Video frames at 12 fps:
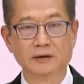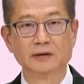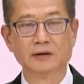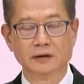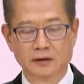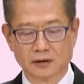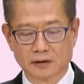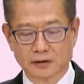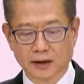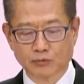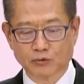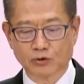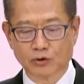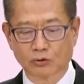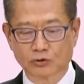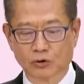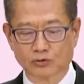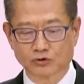Financial technology.
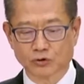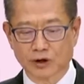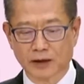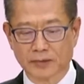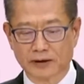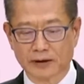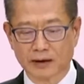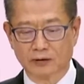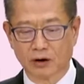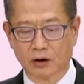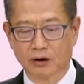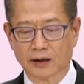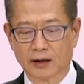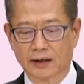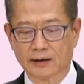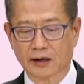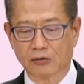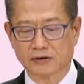The HKMA
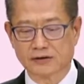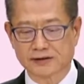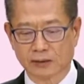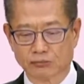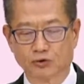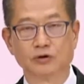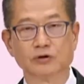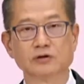and the People's Bank